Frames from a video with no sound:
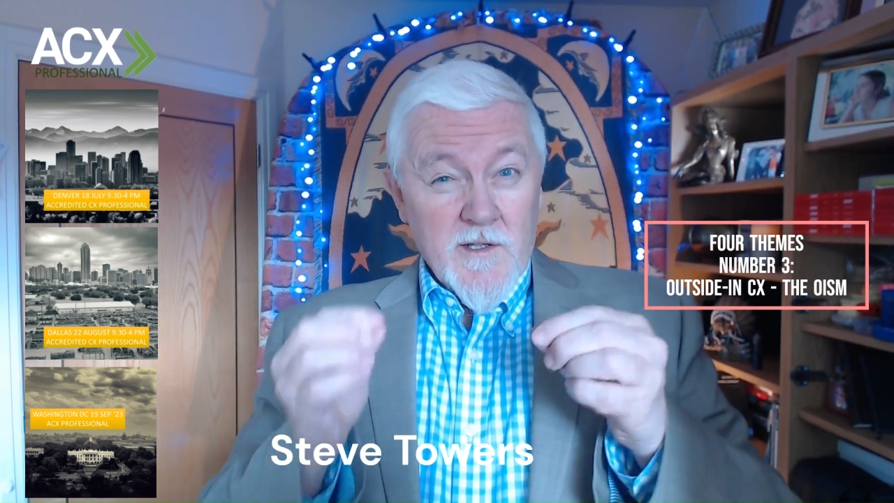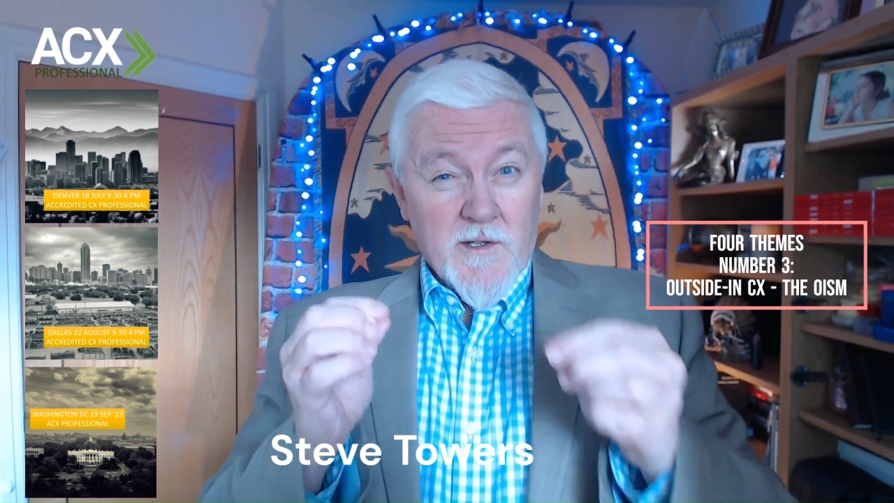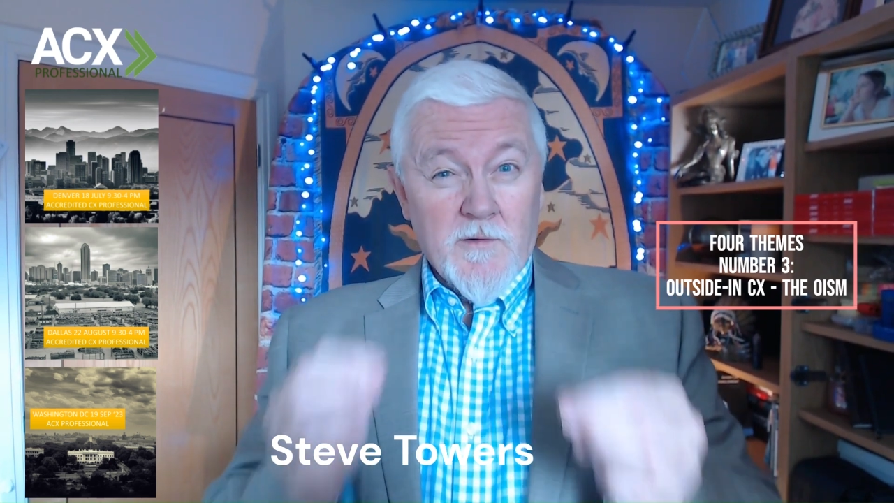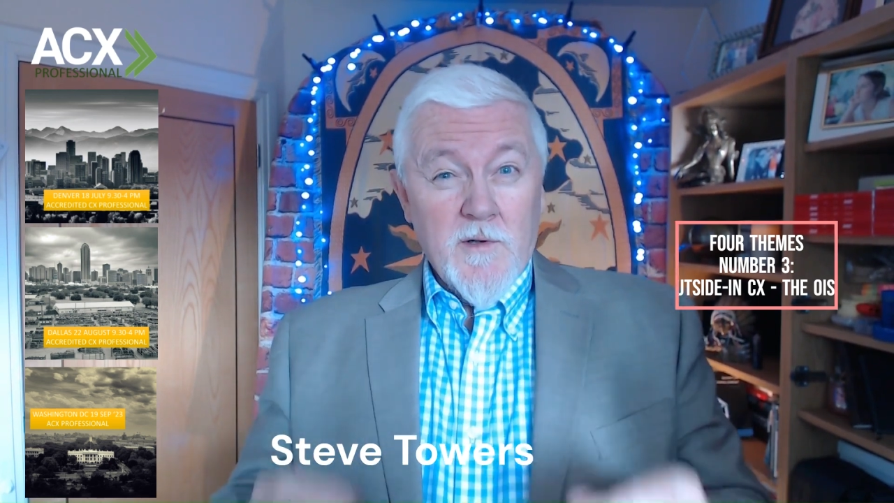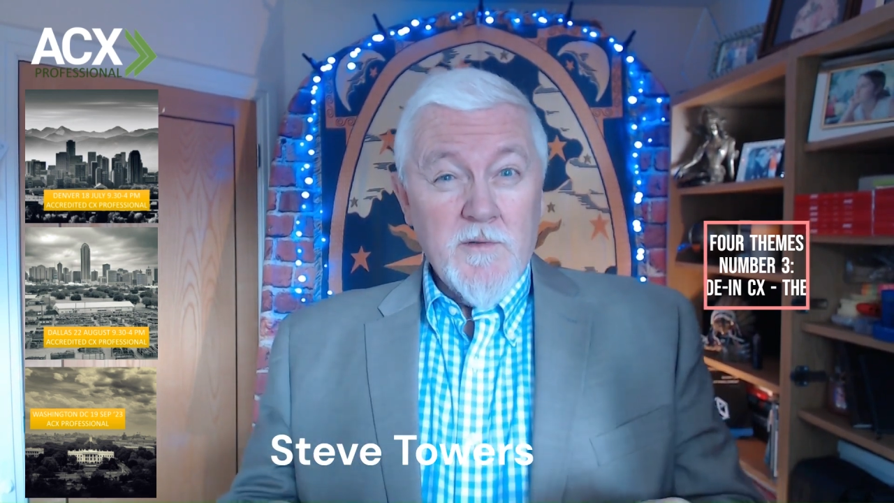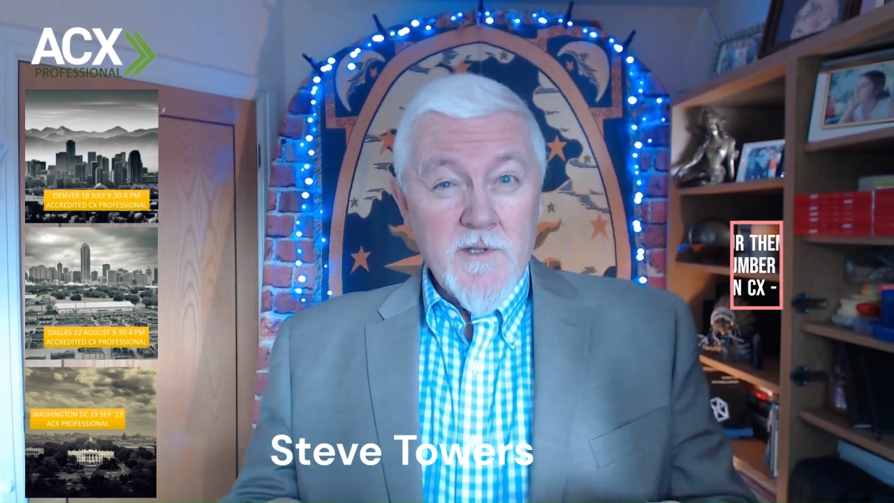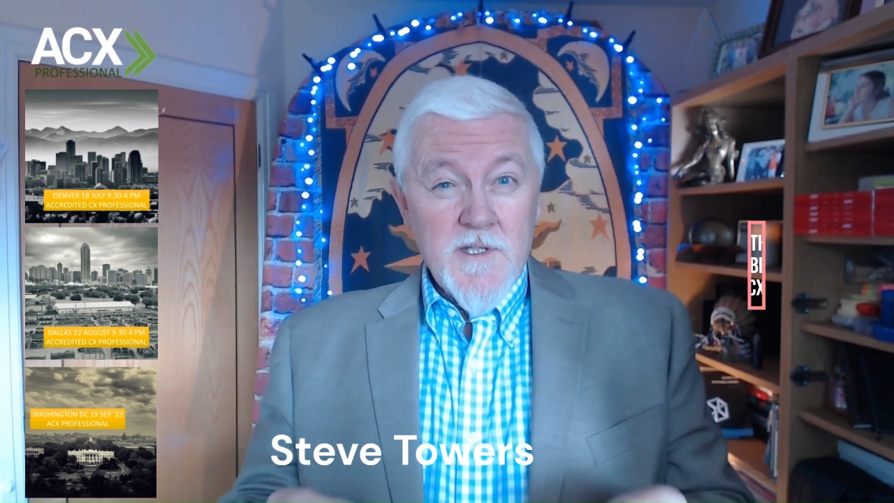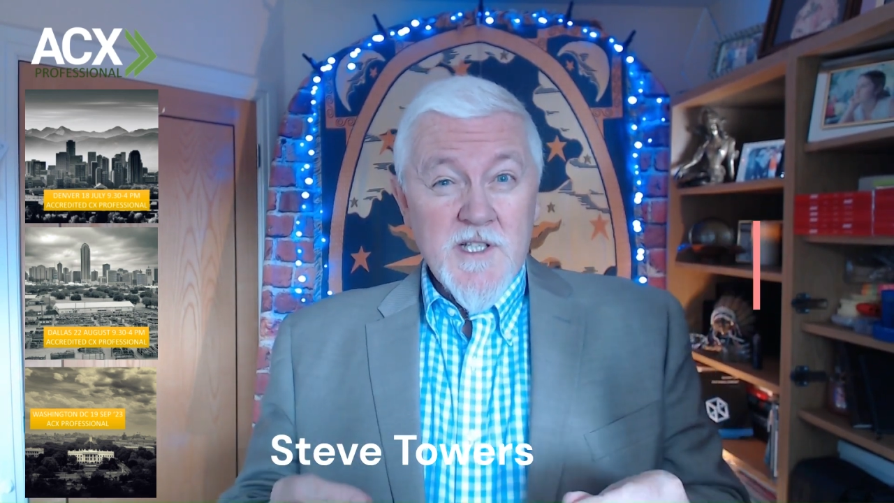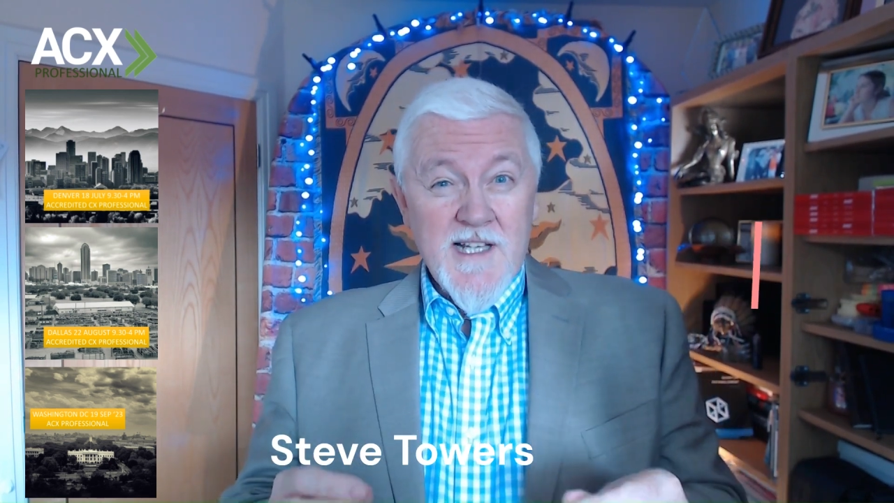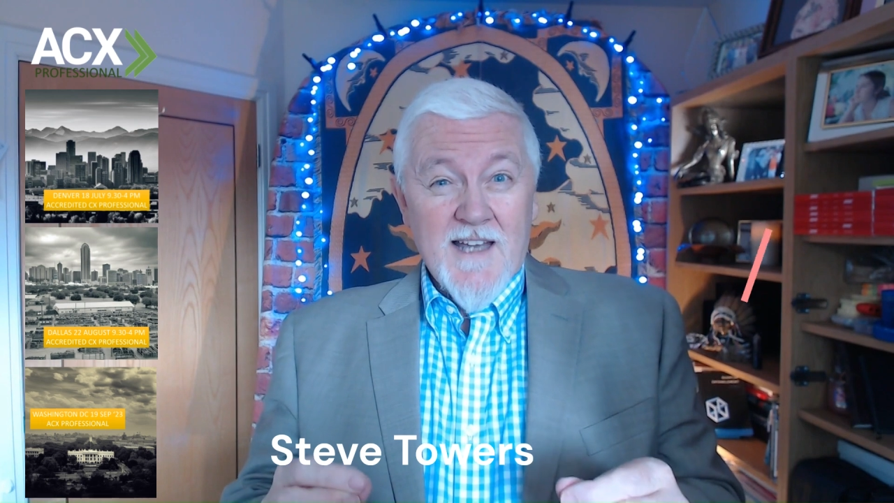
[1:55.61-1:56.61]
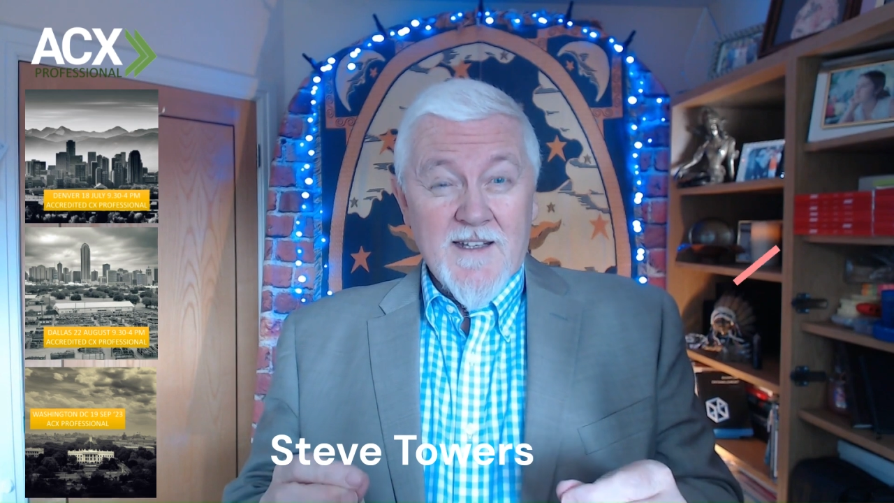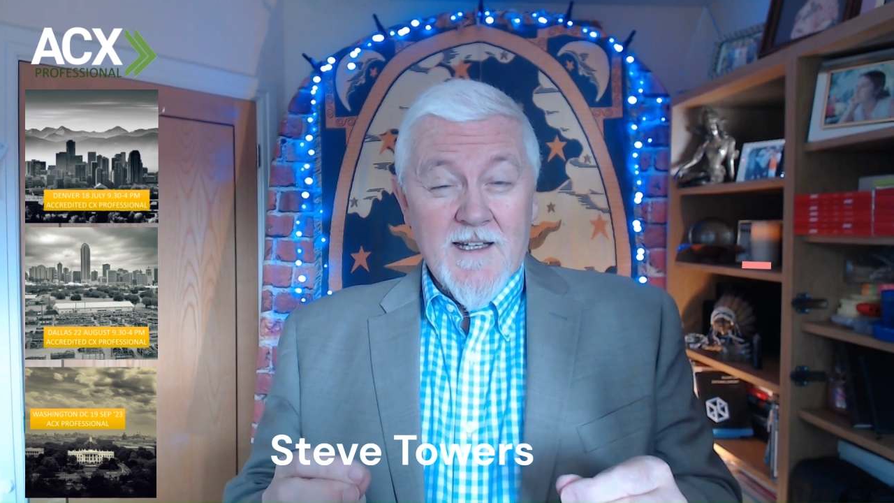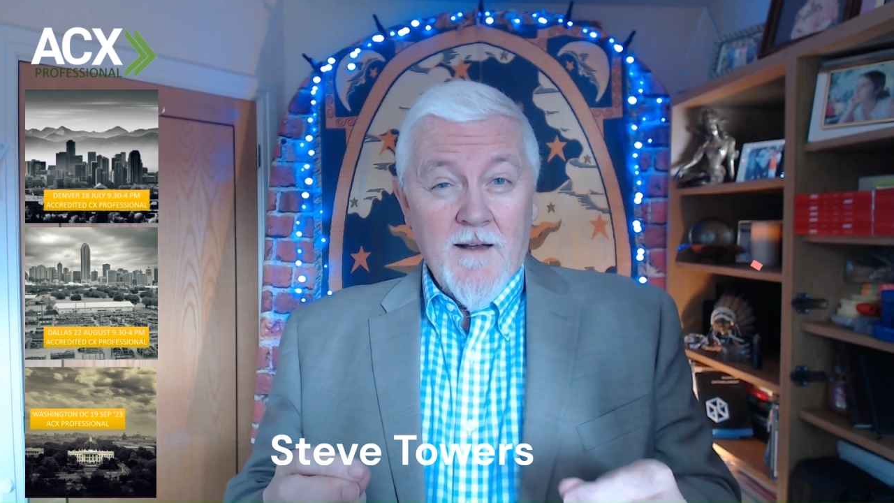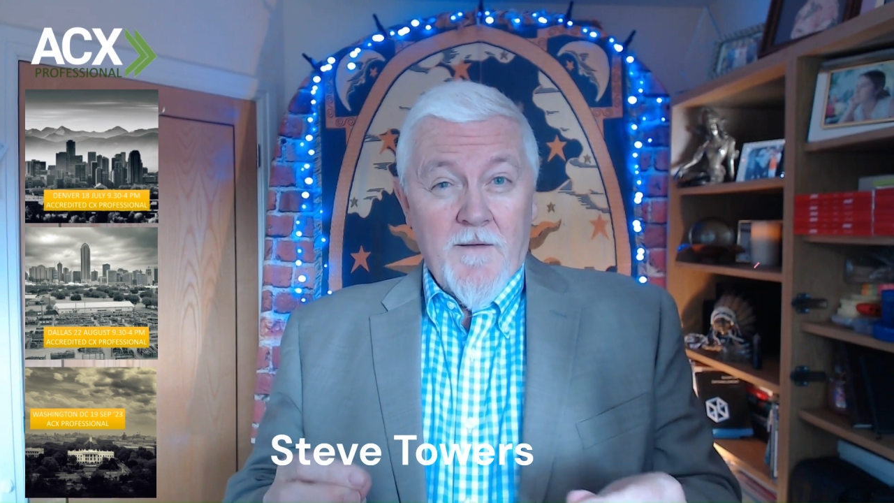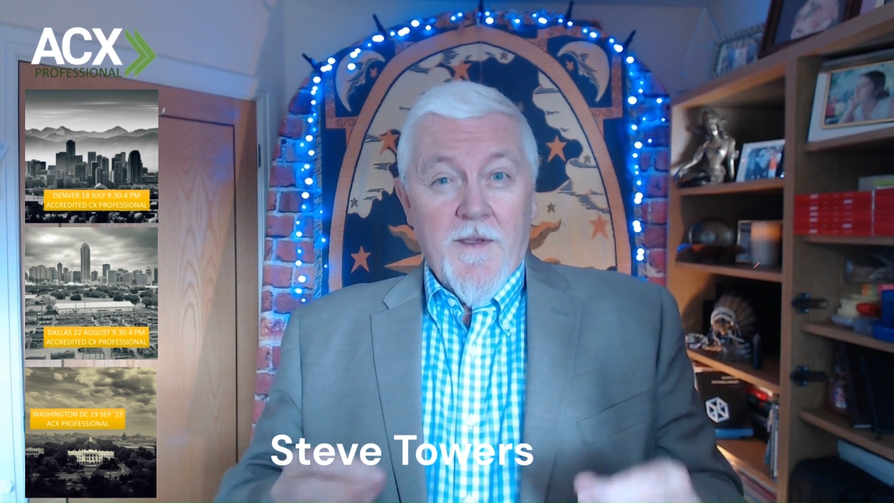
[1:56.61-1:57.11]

and your own understanding,